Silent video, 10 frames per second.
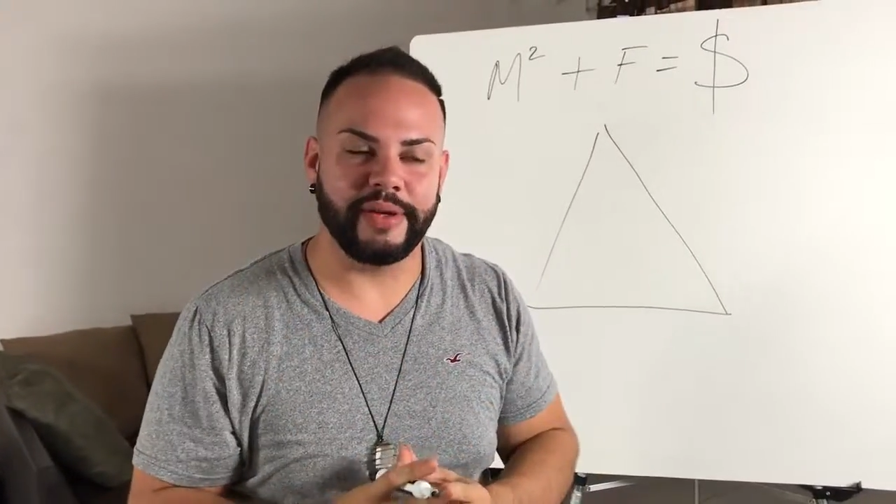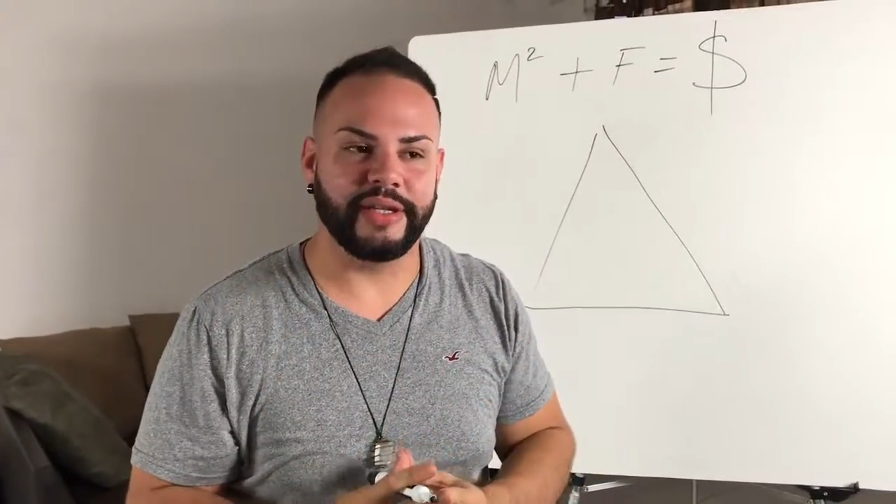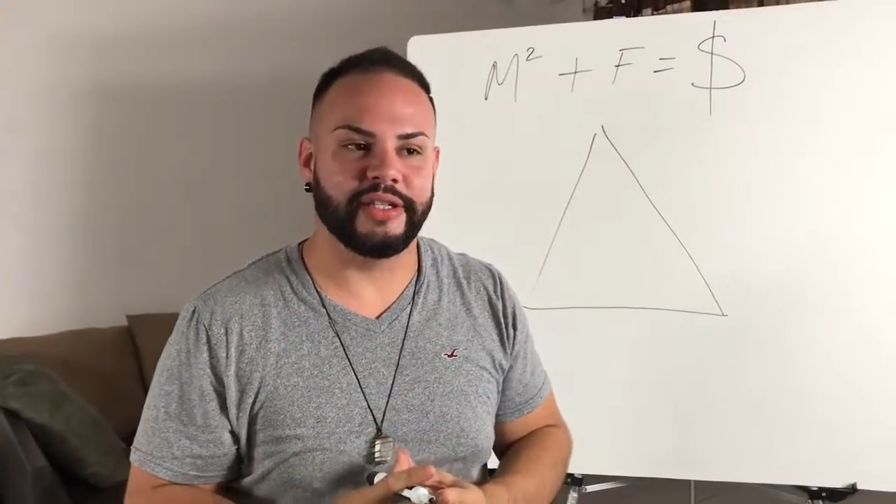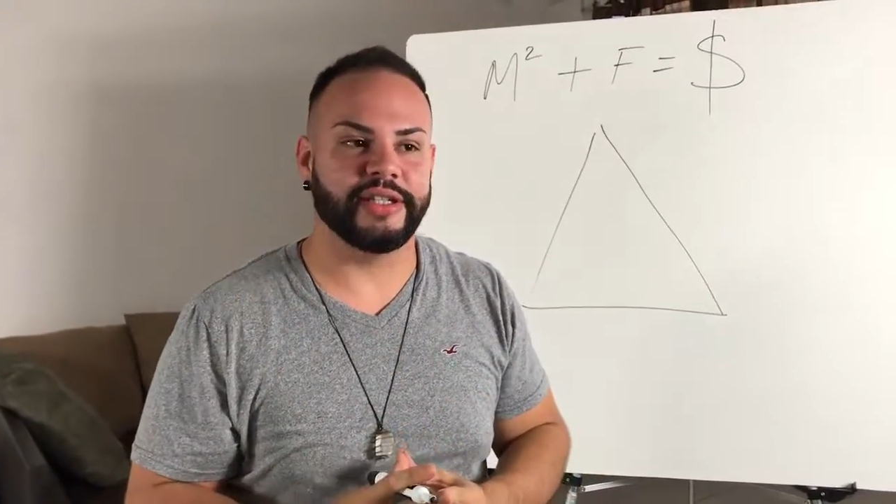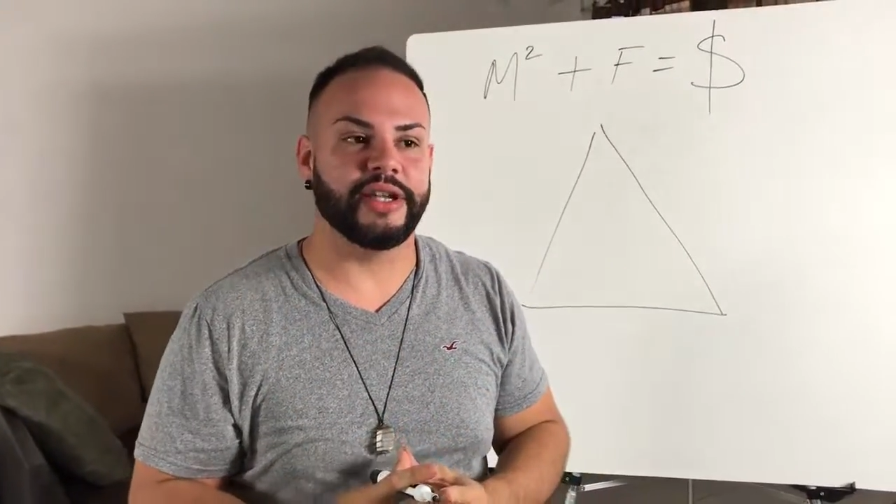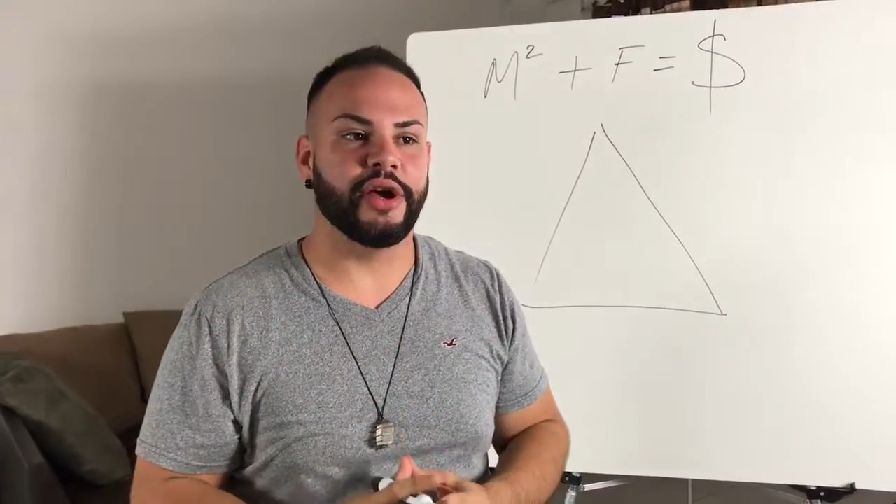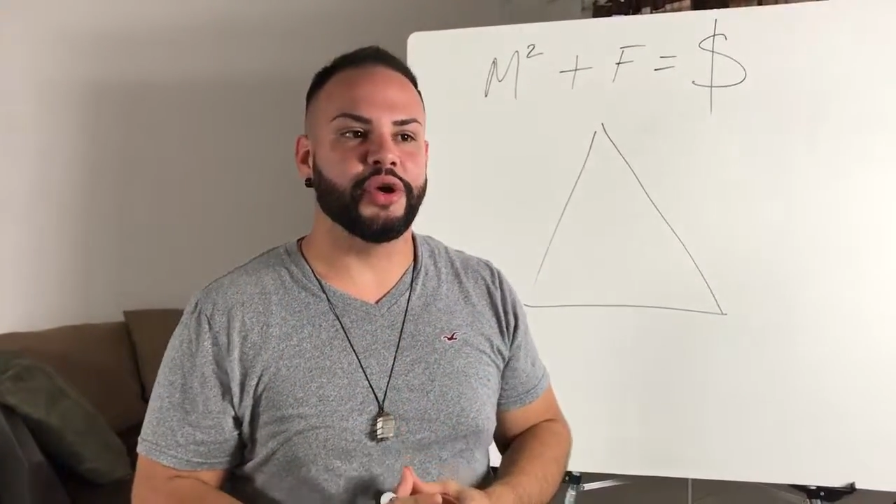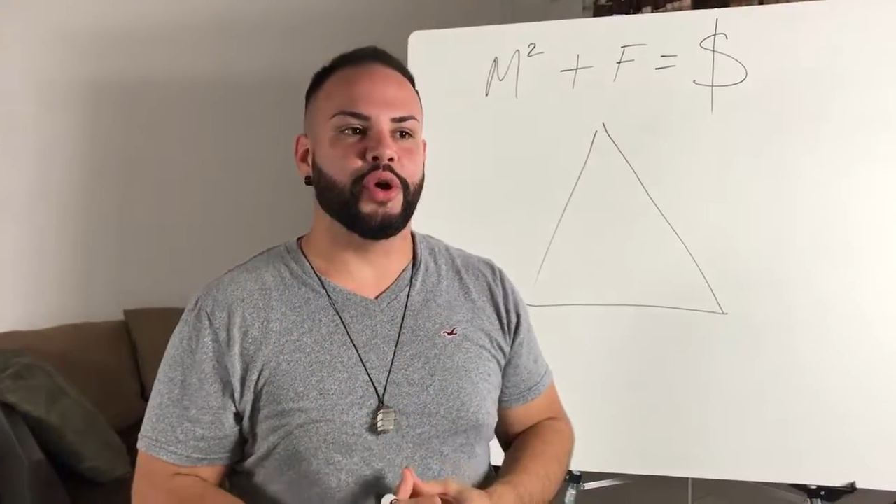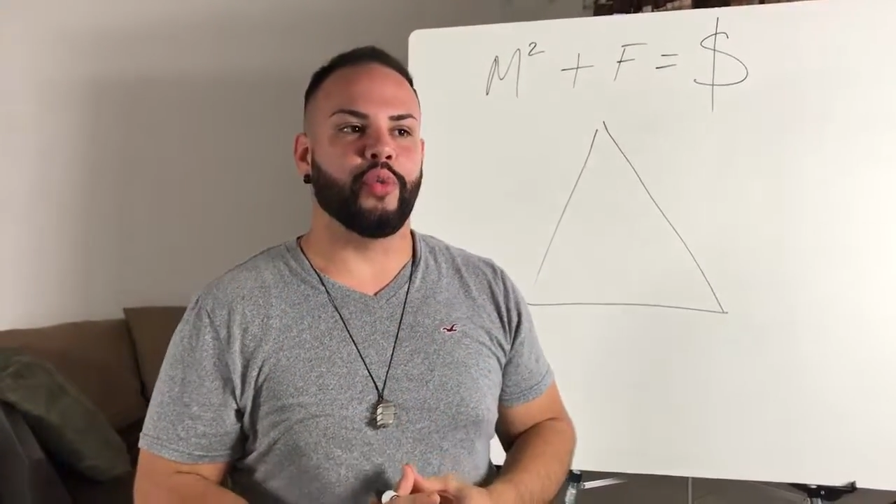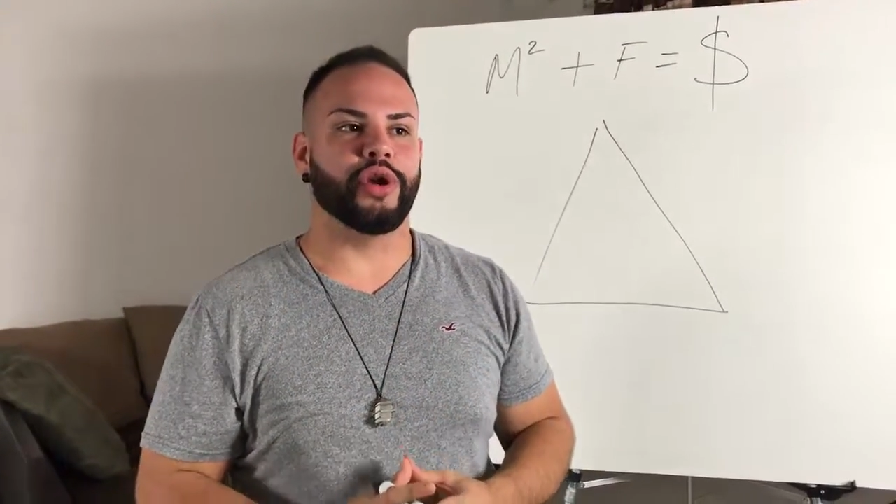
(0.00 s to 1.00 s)
business,
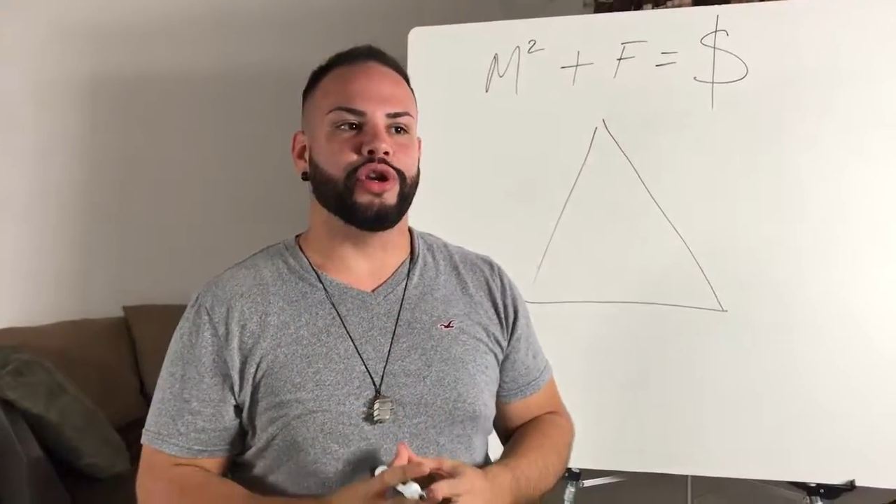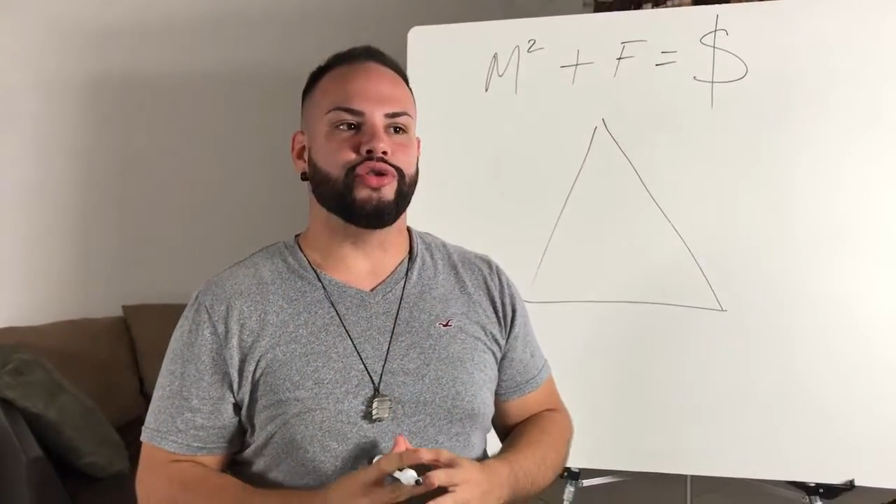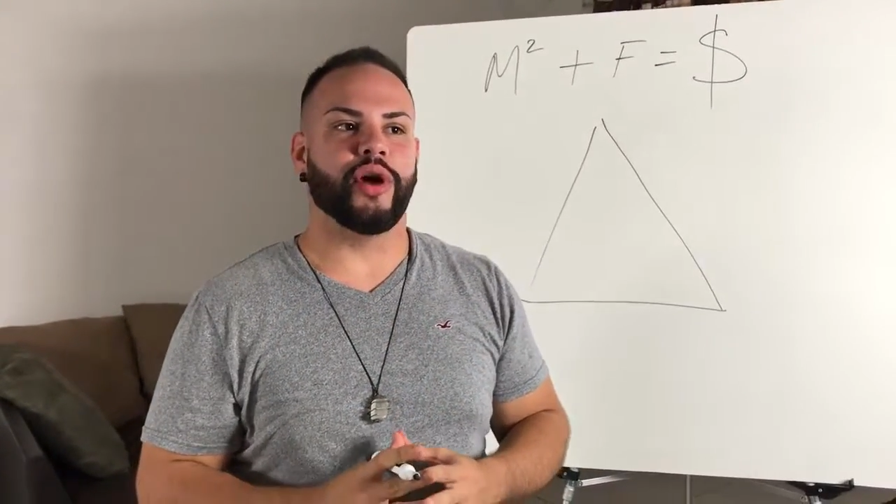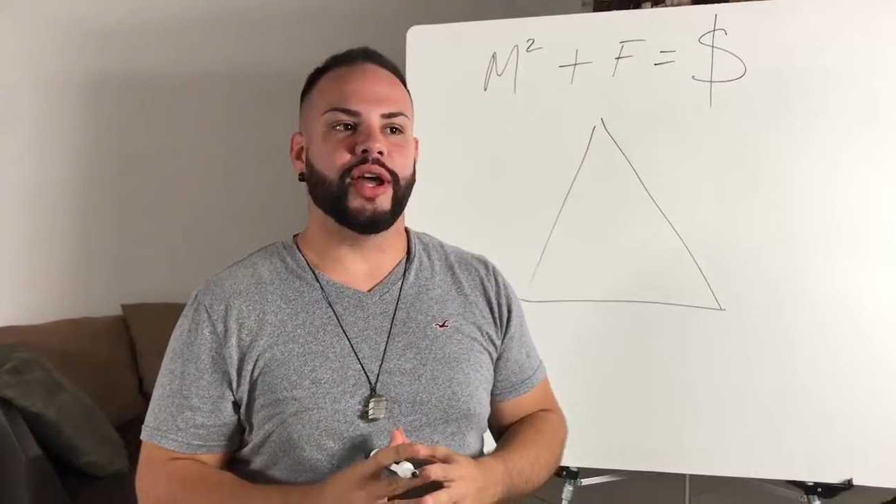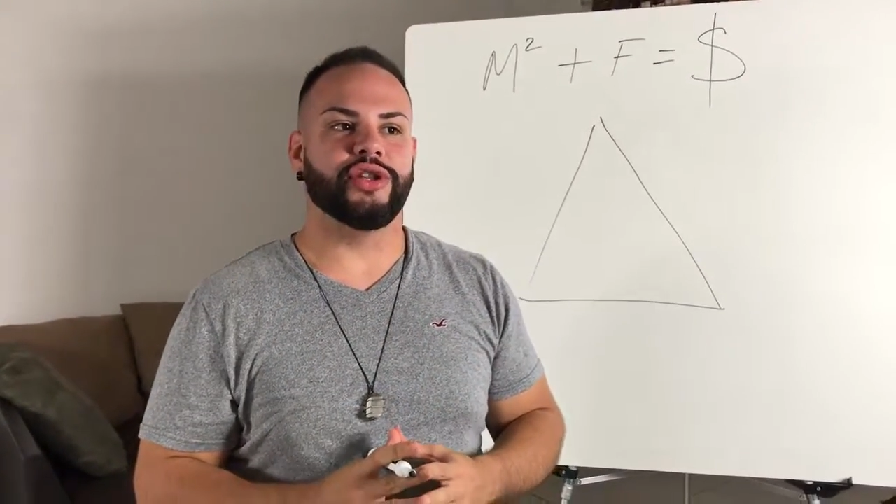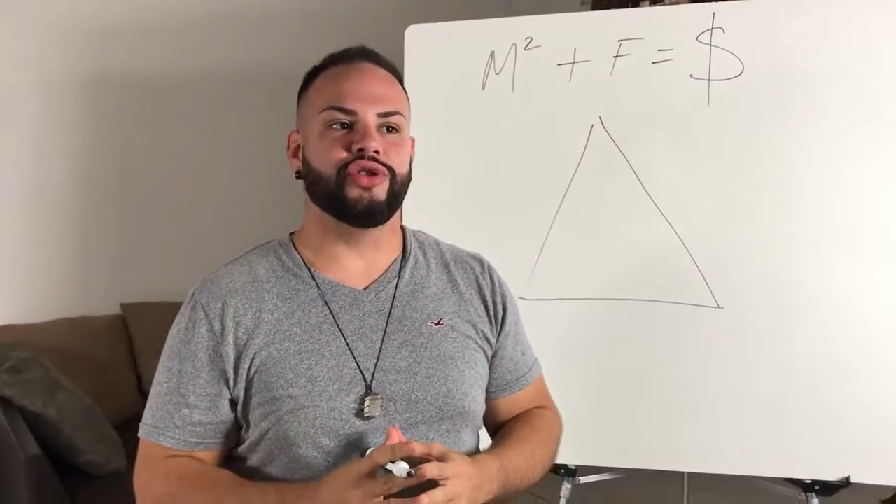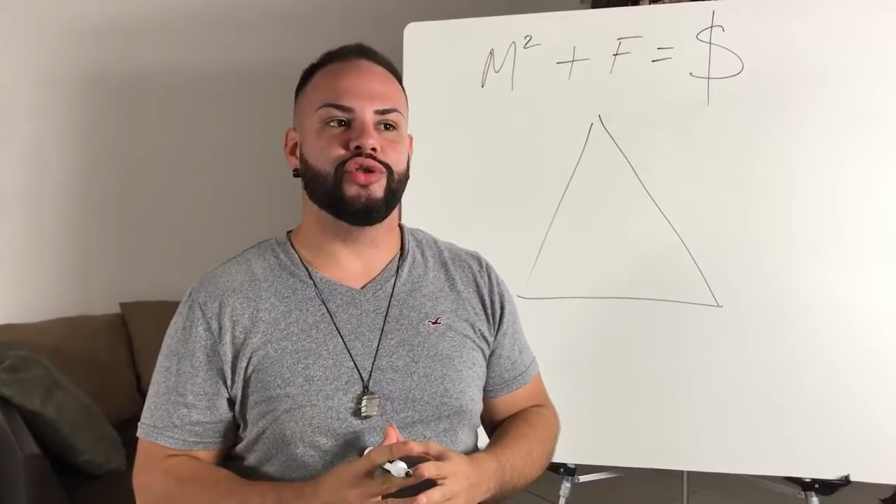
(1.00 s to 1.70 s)
when you're trying